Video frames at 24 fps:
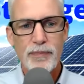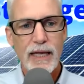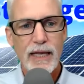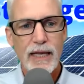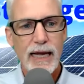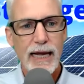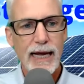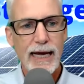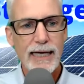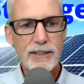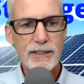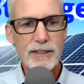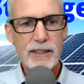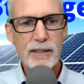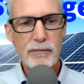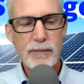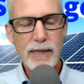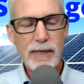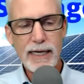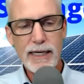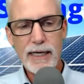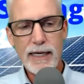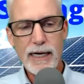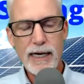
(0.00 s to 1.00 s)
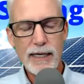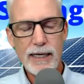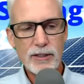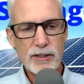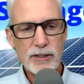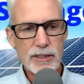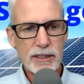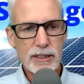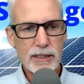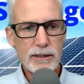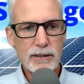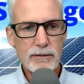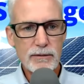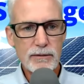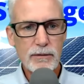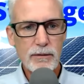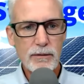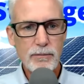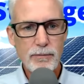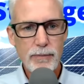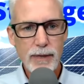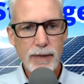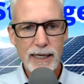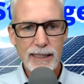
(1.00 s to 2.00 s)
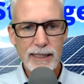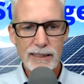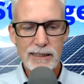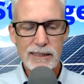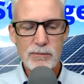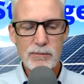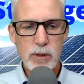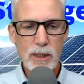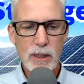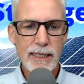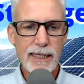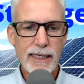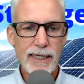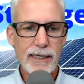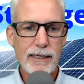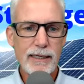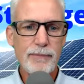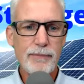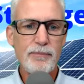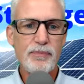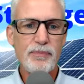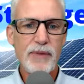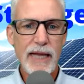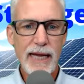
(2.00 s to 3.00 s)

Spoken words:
and you can make hydrogen by splitting